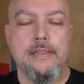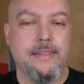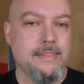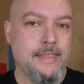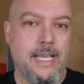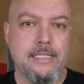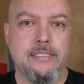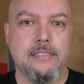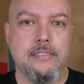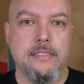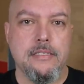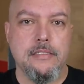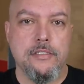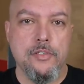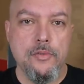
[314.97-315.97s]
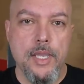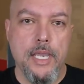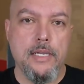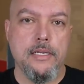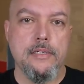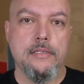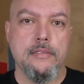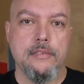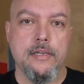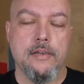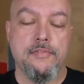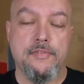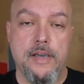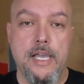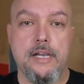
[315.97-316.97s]
That's two-handed uh,
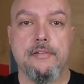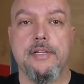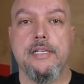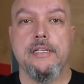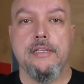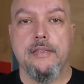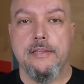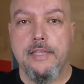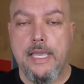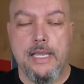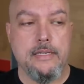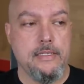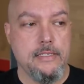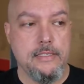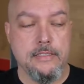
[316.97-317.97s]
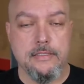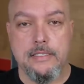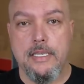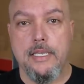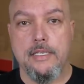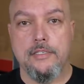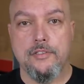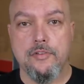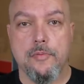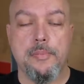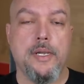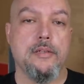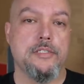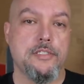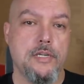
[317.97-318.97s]
firing. That is a short
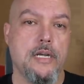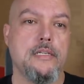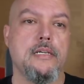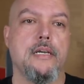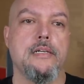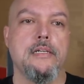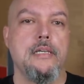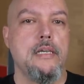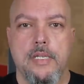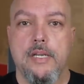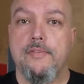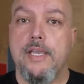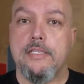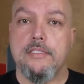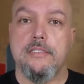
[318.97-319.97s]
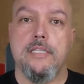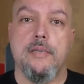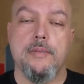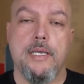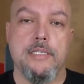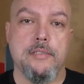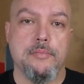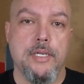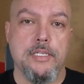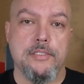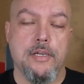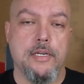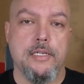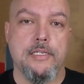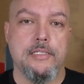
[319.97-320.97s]
barrel shotgun. And if it has a stabilizing brace
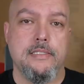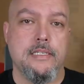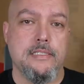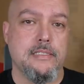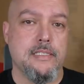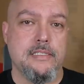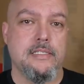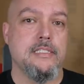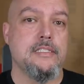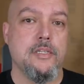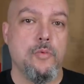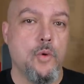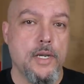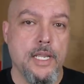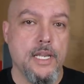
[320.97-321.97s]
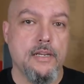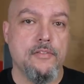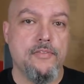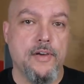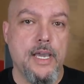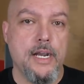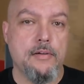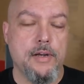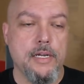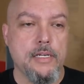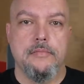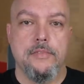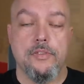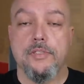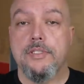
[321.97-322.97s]
on it, it doesn't assist in one-handed firing.
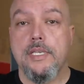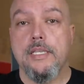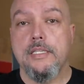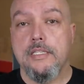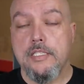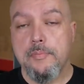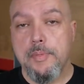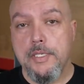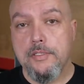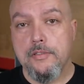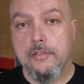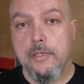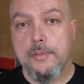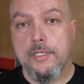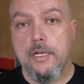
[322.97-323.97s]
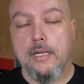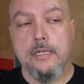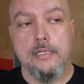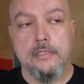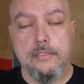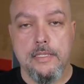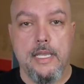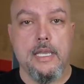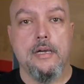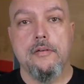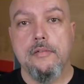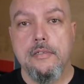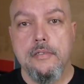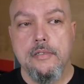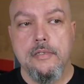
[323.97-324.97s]
So they're saying that these pistol grip shotguns
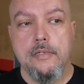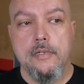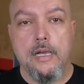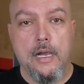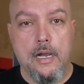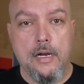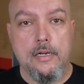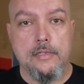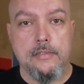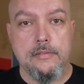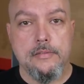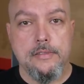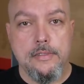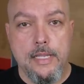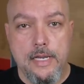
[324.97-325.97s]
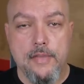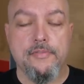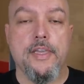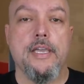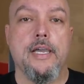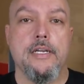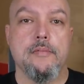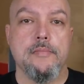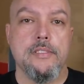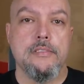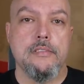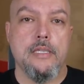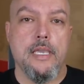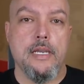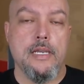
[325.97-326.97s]
now are NFA
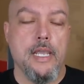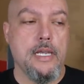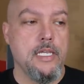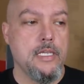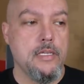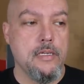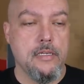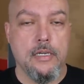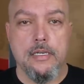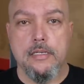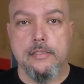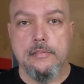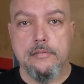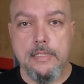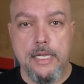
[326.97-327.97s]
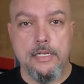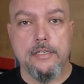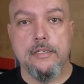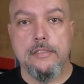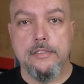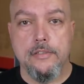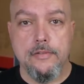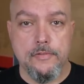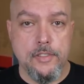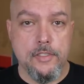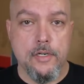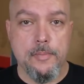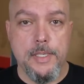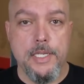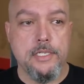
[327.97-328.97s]
items. And any uh, letter of
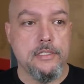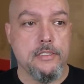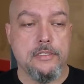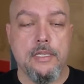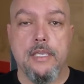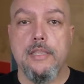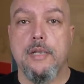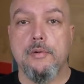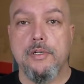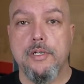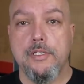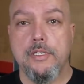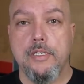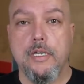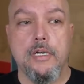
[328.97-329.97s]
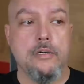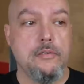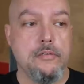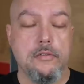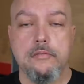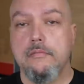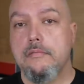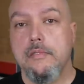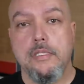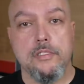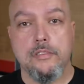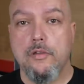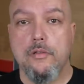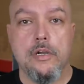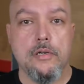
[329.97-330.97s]
determination saying they were good to go is
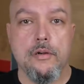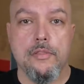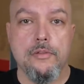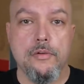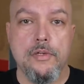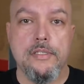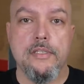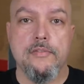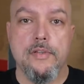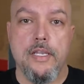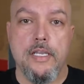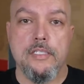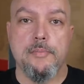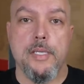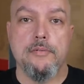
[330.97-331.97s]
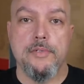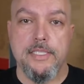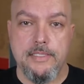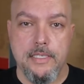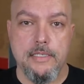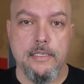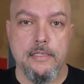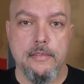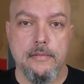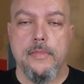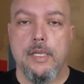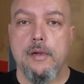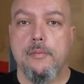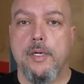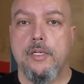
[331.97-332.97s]
no longer authoritative and has been rescinded.
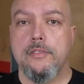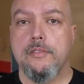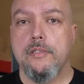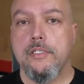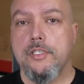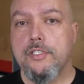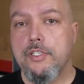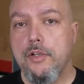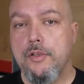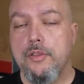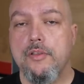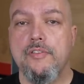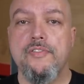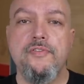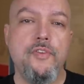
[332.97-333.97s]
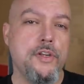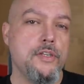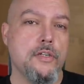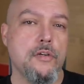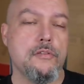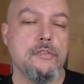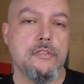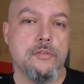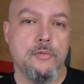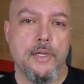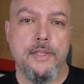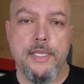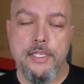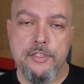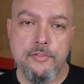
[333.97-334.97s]
Now I'm also going to show you the footnotes and where
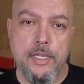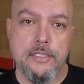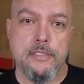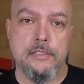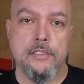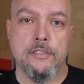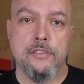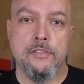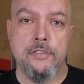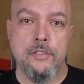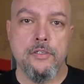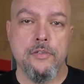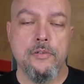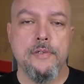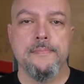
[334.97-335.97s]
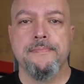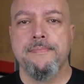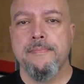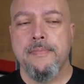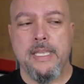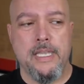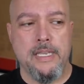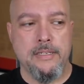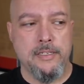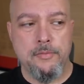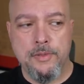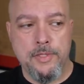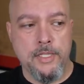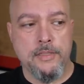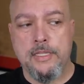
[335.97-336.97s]
they address this too, and
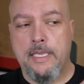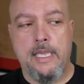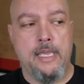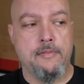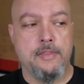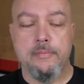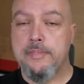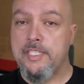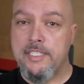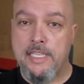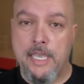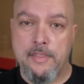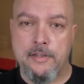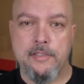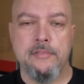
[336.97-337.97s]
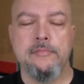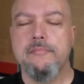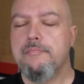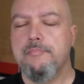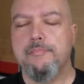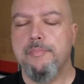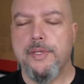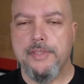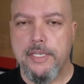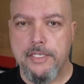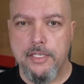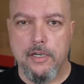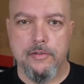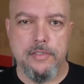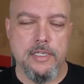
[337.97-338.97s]
you'd think they have them together, but they
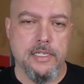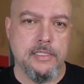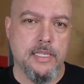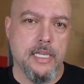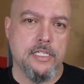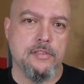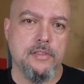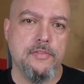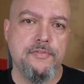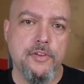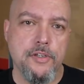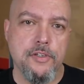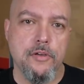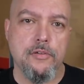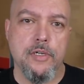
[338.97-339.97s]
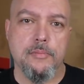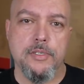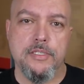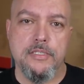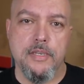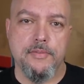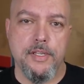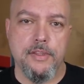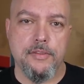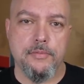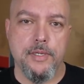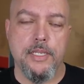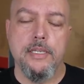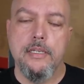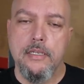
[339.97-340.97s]
don't, and it's actually footnote number
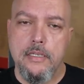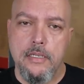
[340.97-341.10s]
73.